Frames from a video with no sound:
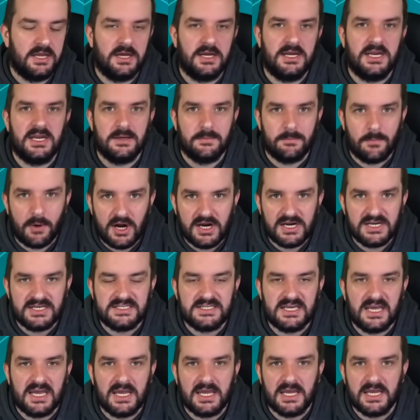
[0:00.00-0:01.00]
I need a
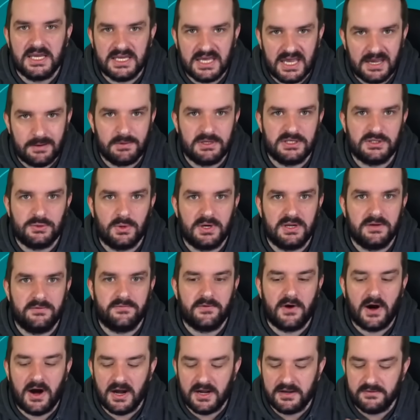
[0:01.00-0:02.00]
-8 in game week
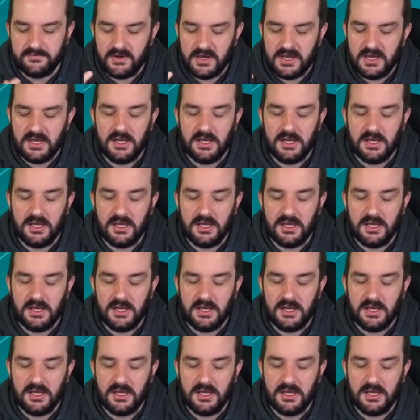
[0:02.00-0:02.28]
25,